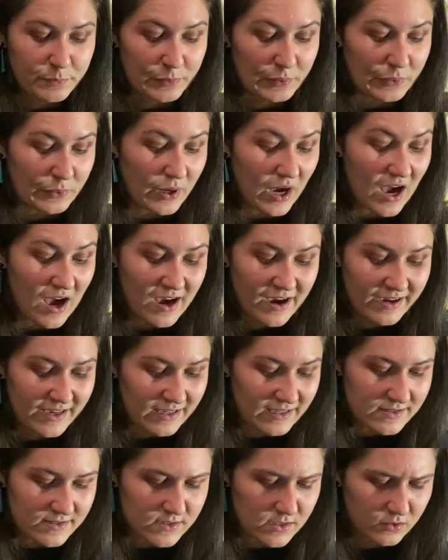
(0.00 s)
blue
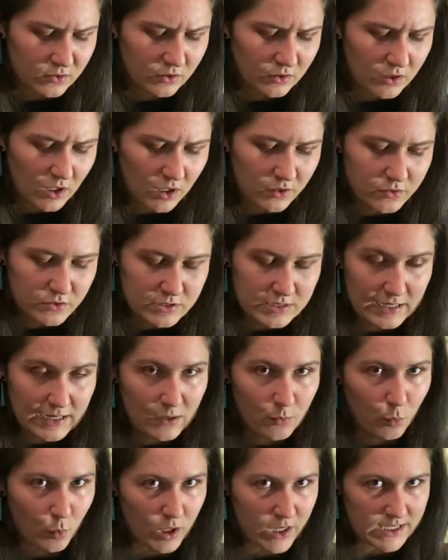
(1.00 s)
eyes and
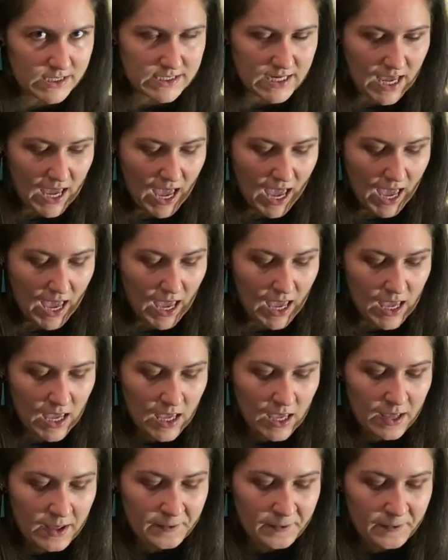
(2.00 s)
ghostly white hair,